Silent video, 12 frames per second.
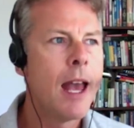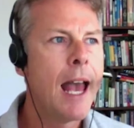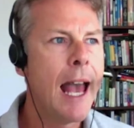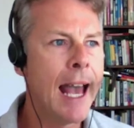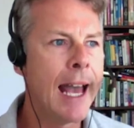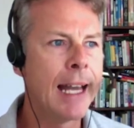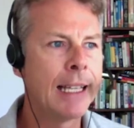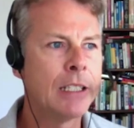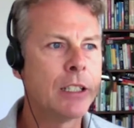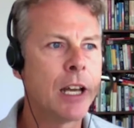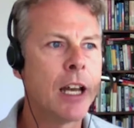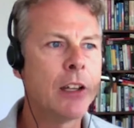and
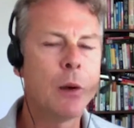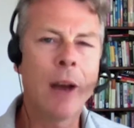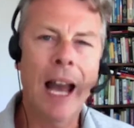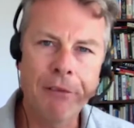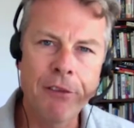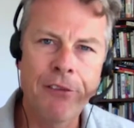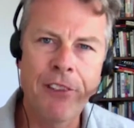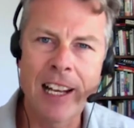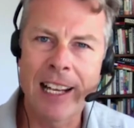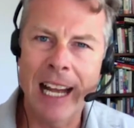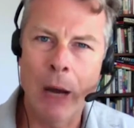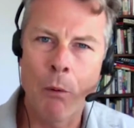you haven't
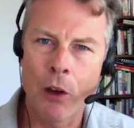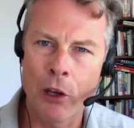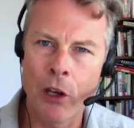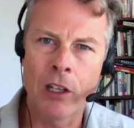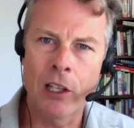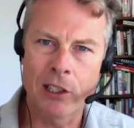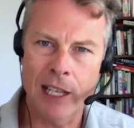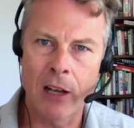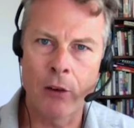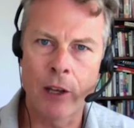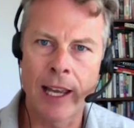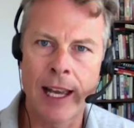figured out what you're going to
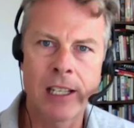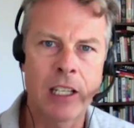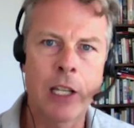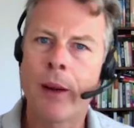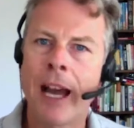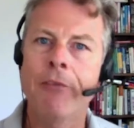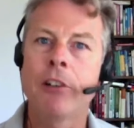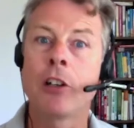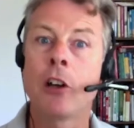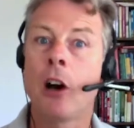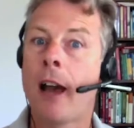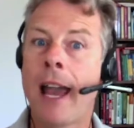sell yet and you haven't
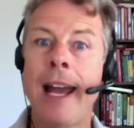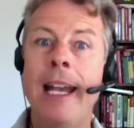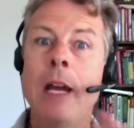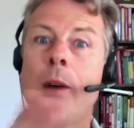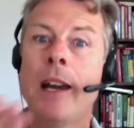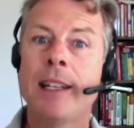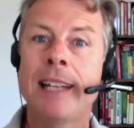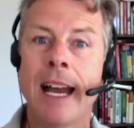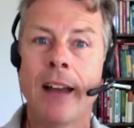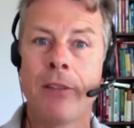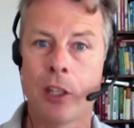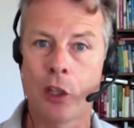got anywhere
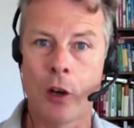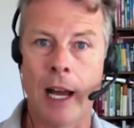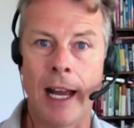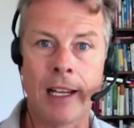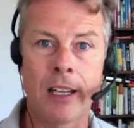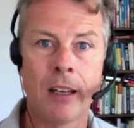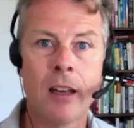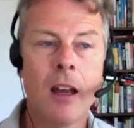down the track,